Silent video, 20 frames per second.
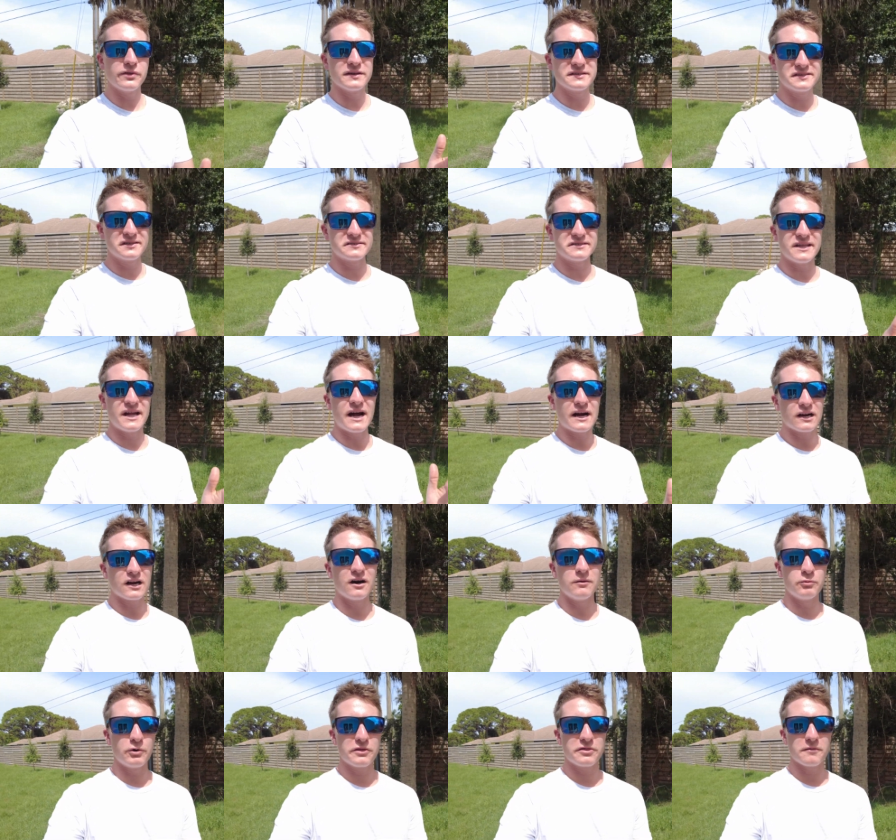this does not
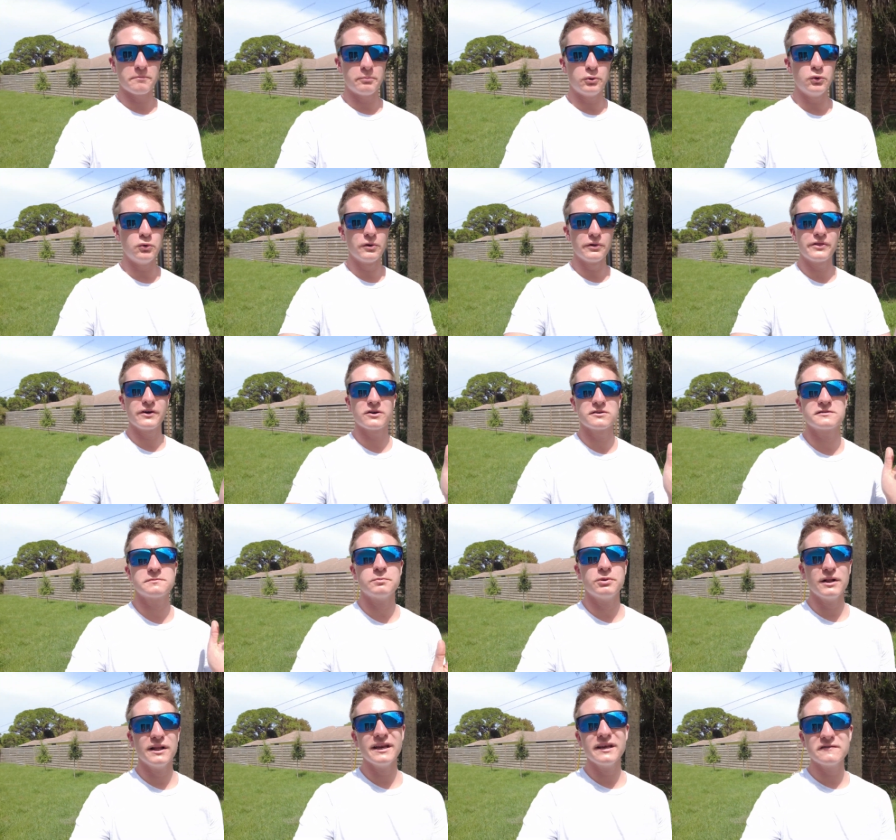come with a pool, there's
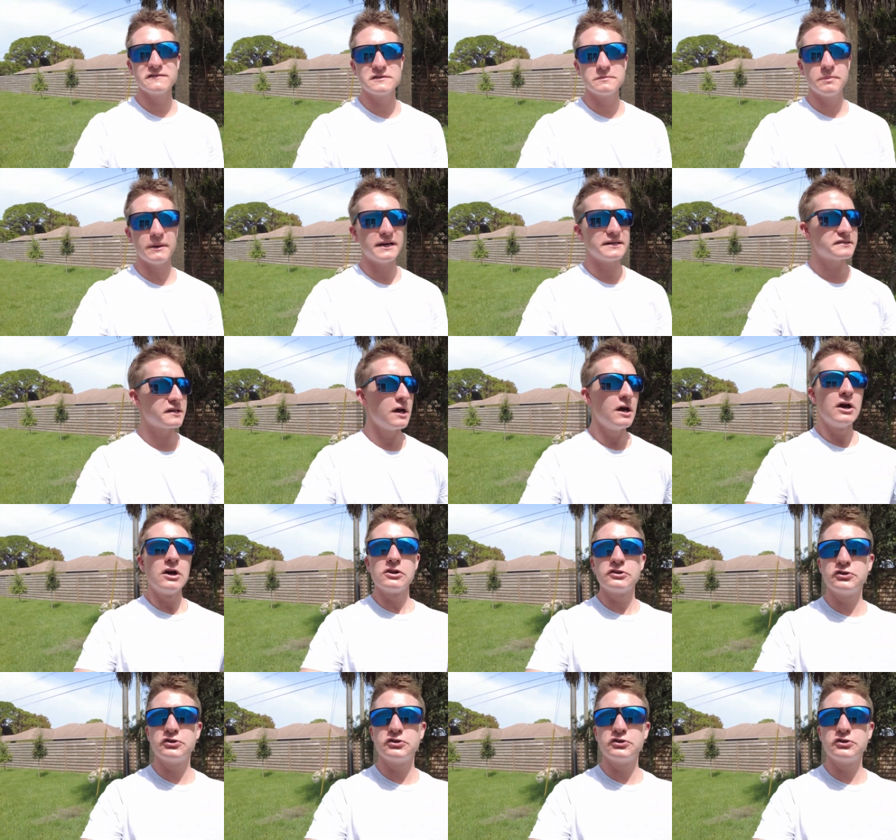plenty of space